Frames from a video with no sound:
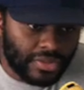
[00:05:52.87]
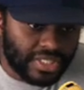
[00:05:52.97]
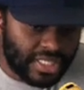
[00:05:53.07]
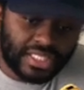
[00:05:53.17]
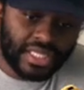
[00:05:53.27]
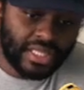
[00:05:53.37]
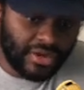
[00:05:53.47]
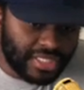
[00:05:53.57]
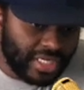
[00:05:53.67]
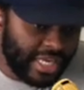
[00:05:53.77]
is going to sit there.
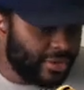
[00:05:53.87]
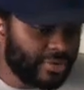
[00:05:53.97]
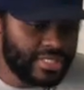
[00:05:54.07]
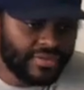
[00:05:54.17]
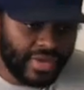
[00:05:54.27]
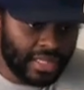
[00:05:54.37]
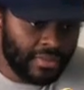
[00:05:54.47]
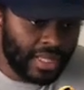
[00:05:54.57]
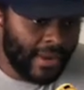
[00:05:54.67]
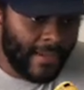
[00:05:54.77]
He's going to hinder his development.